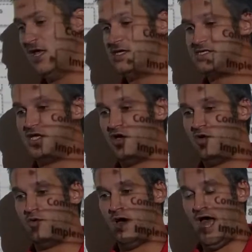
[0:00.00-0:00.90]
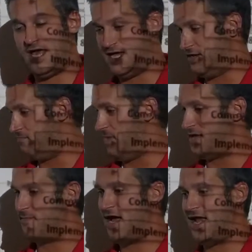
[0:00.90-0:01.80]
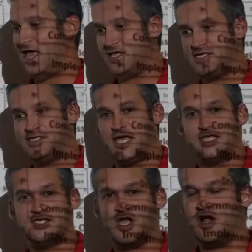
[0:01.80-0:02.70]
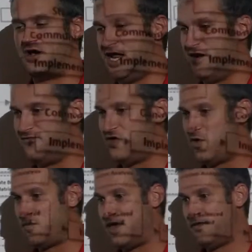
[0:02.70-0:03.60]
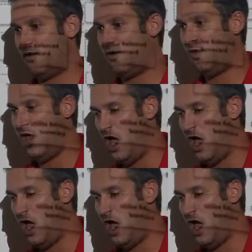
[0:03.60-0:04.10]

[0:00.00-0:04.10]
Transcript: so I can make my analysis. I can start interviewing people,